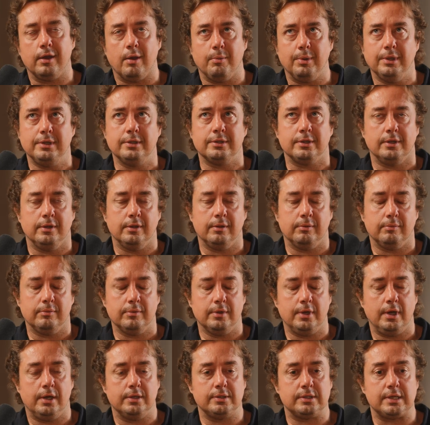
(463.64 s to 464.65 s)
coming to
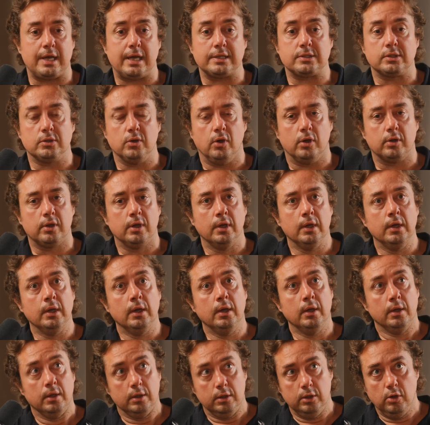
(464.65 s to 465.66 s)
SaaStock
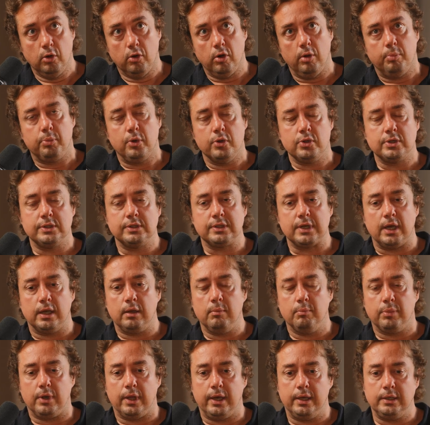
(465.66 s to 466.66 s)
Europe, which is
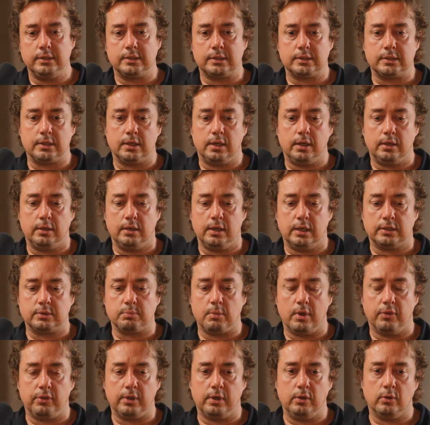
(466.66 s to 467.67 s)
taking place next
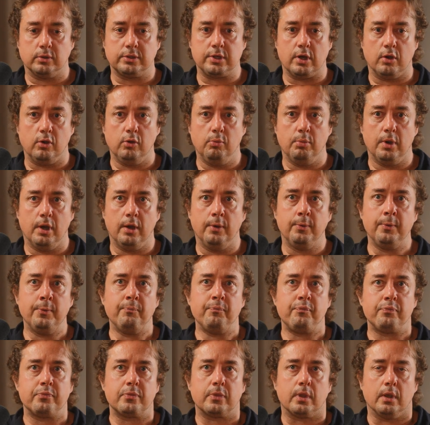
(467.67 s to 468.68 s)
month in October.
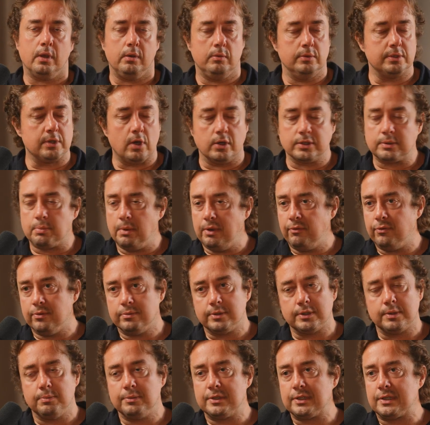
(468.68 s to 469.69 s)
He was asking for
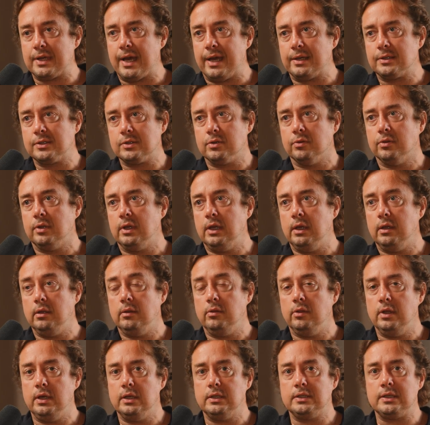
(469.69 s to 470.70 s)
some stats on the
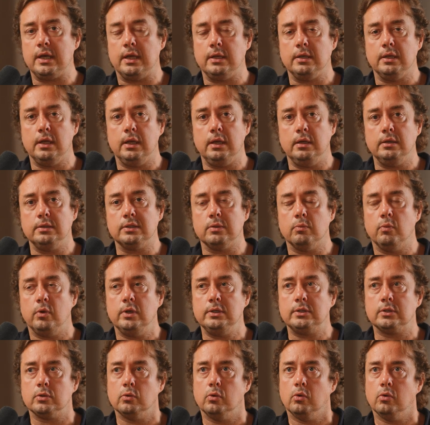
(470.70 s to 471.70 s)
attendees, and we
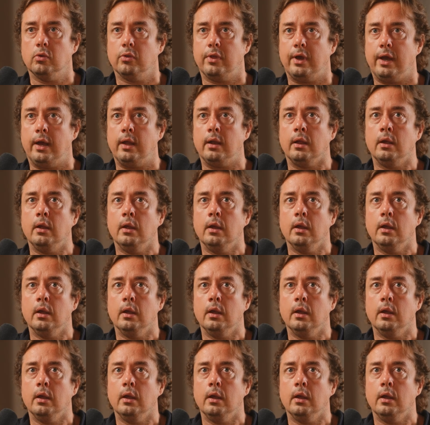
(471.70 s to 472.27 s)
saw that